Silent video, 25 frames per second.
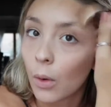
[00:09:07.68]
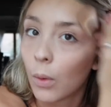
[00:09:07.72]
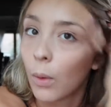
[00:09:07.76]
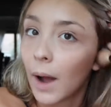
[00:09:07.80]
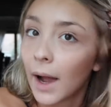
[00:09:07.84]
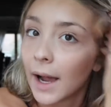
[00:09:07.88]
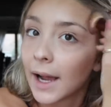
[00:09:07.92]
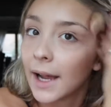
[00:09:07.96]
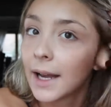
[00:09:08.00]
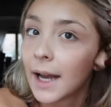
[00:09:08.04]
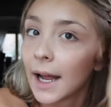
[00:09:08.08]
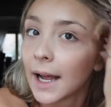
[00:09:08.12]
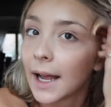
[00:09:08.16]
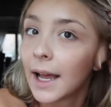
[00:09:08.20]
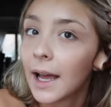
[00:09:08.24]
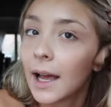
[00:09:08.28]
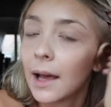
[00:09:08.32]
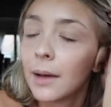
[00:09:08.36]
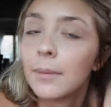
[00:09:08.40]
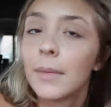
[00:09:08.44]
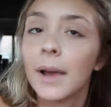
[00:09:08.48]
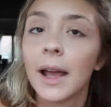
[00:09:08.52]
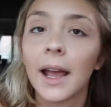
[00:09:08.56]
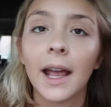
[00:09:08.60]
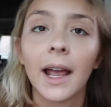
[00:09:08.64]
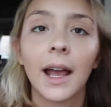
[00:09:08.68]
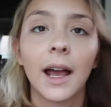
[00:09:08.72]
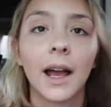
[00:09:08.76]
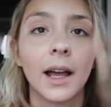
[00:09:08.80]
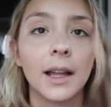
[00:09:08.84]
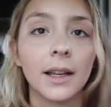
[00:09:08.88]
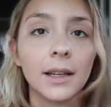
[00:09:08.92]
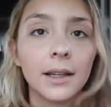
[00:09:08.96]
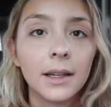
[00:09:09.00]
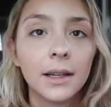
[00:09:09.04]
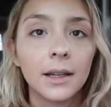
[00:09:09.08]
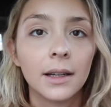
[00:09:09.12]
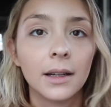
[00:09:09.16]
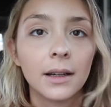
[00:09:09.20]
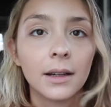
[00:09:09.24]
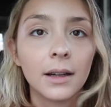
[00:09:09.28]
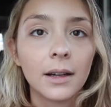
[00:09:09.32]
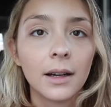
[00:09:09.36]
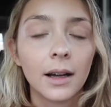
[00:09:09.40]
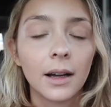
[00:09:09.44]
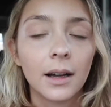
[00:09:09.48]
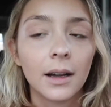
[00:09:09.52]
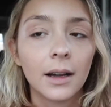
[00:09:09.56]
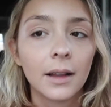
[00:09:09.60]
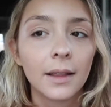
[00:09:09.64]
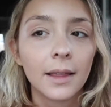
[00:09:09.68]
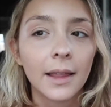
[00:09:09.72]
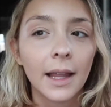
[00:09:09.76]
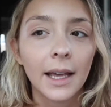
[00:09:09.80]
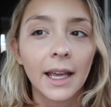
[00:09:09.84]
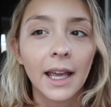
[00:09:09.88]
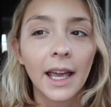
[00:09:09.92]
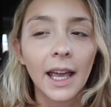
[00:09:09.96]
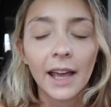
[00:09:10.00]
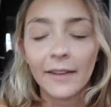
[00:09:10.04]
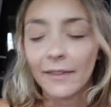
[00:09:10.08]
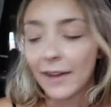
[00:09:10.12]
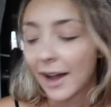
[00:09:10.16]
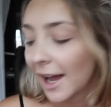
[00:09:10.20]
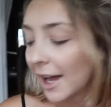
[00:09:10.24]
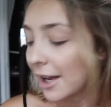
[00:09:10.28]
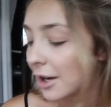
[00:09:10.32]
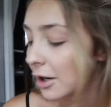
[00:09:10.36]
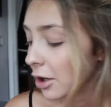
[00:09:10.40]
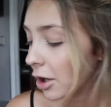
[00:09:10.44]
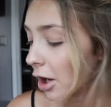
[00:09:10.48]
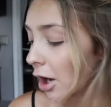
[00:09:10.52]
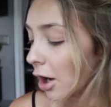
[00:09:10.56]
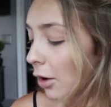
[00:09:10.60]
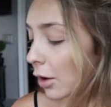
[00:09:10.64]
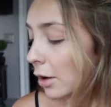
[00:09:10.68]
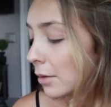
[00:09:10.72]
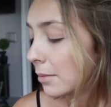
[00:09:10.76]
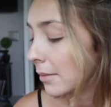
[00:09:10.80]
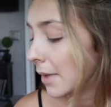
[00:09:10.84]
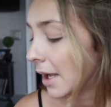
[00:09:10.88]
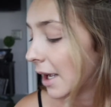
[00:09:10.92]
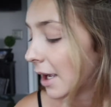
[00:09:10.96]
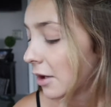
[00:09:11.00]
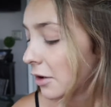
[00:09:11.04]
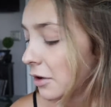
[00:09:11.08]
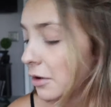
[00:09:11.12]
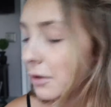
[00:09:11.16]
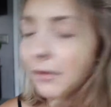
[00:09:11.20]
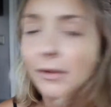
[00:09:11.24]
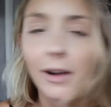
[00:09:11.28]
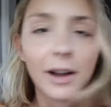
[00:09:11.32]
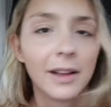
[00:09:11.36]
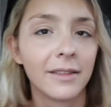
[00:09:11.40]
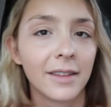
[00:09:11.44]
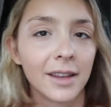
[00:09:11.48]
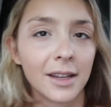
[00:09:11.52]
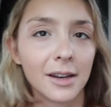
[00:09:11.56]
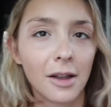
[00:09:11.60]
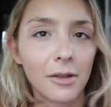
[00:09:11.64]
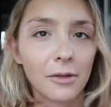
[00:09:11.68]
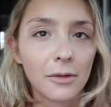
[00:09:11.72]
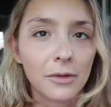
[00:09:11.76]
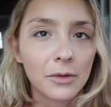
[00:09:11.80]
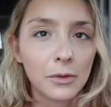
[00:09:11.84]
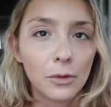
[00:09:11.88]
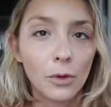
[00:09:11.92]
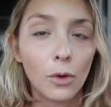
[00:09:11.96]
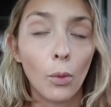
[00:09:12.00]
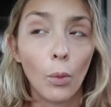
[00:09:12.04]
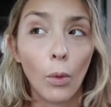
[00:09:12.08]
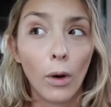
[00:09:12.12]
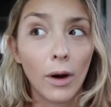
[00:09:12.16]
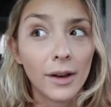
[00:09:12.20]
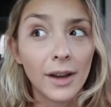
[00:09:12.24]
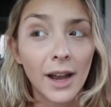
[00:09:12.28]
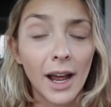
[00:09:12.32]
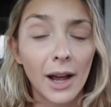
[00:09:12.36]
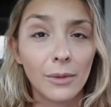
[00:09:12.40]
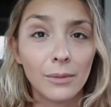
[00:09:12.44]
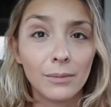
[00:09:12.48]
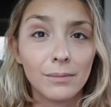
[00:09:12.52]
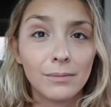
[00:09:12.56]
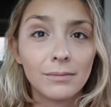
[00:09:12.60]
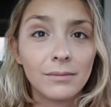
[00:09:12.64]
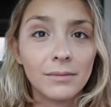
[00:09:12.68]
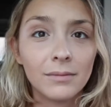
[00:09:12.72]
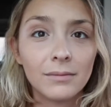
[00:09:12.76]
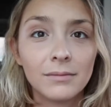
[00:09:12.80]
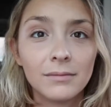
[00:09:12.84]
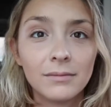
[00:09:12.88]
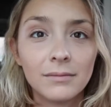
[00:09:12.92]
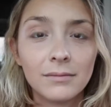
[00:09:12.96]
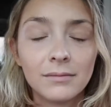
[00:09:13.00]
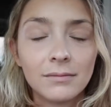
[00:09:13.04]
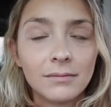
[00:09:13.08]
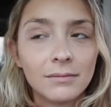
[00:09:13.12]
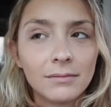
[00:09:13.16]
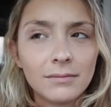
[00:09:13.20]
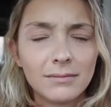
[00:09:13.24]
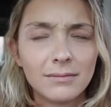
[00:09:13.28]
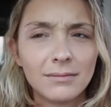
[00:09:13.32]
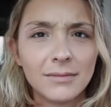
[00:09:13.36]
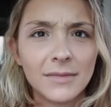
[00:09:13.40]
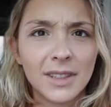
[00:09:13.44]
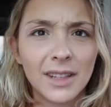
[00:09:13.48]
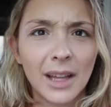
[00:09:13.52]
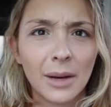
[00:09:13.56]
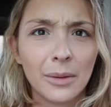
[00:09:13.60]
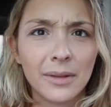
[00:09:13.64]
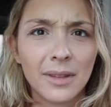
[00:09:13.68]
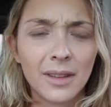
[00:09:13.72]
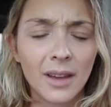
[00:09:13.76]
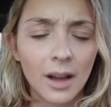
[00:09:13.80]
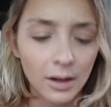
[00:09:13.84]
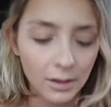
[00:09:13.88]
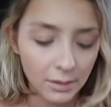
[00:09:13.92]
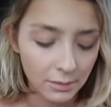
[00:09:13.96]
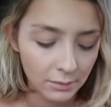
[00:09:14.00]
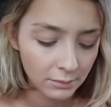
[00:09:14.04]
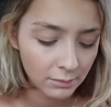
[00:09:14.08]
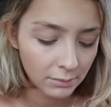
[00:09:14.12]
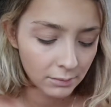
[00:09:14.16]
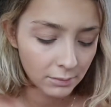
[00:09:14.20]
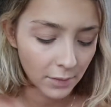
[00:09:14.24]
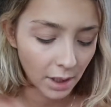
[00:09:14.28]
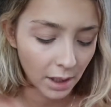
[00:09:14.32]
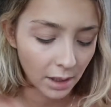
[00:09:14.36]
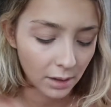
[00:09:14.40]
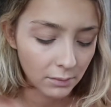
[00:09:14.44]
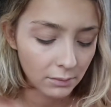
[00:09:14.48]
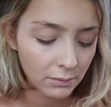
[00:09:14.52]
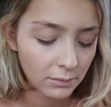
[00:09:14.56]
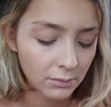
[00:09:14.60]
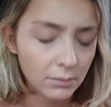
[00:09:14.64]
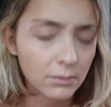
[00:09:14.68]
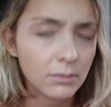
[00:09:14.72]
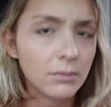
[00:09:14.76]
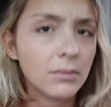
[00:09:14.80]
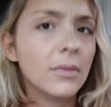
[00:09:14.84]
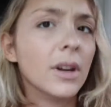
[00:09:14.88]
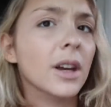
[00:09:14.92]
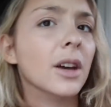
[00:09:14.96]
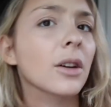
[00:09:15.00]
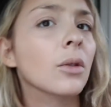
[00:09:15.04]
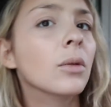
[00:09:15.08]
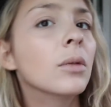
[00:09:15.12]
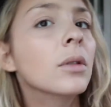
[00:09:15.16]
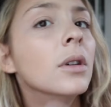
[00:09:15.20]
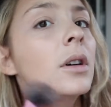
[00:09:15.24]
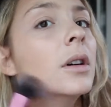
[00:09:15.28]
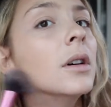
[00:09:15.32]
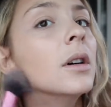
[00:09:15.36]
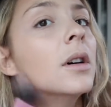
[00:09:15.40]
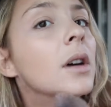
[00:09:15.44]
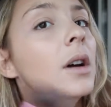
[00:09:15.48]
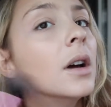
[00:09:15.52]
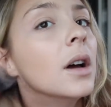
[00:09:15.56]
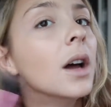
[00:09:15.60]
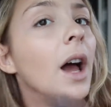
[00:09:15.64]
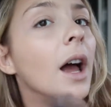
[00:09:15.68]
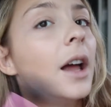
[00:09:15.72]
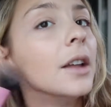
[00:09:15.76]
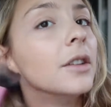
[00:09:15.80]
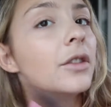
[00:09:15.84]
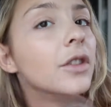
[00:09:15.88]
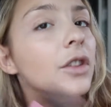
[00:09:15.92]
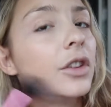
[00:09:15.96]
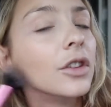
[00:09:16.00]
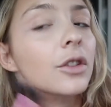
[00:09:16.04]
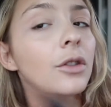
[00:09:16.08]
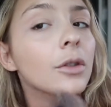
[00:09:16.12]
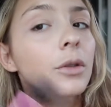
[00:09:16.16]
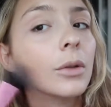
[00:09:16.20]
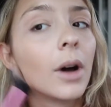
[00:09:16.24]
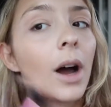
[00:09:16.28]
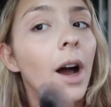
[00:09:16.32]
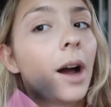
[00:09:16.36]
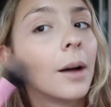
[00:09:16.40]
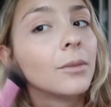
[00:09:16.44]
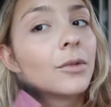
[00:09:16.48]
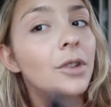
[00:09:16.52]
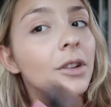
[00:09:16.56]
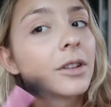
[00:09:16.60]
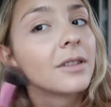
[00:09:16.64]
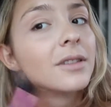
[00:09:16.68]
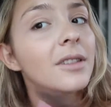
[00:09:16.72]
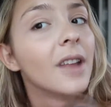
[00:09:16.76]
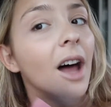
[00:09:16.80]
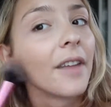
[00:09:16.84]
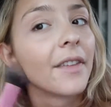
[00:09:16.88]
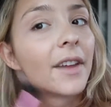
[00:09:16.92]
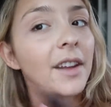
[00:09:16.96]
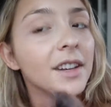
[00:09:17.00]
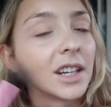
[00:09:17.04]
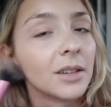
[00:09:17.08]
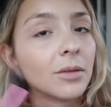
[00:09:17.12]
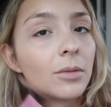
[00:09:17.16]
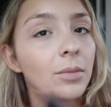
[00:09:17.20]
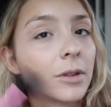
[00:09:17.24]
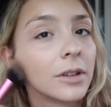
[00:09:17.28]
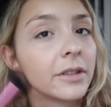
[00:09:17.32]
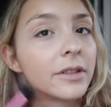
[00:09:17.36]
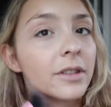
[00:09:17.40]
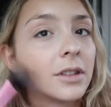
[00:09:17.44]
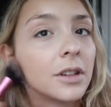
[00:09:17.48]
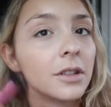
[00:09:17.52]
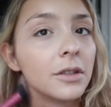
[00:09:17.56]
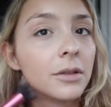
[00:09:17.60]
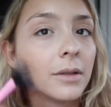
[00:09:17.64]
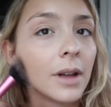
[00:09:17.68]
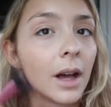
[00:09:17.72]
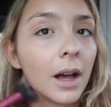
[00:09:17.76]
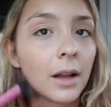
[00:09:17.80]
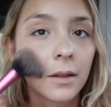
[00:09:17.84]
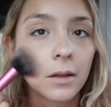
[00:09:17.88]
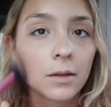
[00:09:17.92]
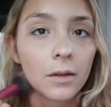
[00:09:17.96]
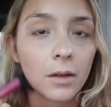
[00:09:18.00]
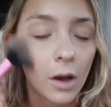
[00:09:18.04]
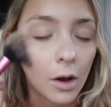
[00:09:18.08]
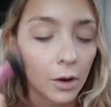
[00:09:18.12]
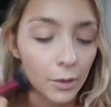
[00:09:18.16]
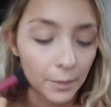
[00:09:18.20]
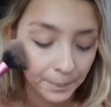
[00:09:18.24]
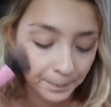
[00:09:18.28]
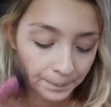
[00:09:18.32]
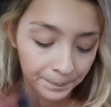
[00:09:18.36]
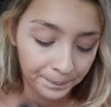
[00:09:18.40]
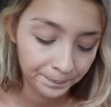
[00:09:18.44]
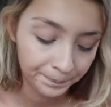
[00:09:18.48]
quiet I am, and like, if I had to go and make new friends at another school, one, that would suck, like, ew, and two, I'm just not that type of person to do that. So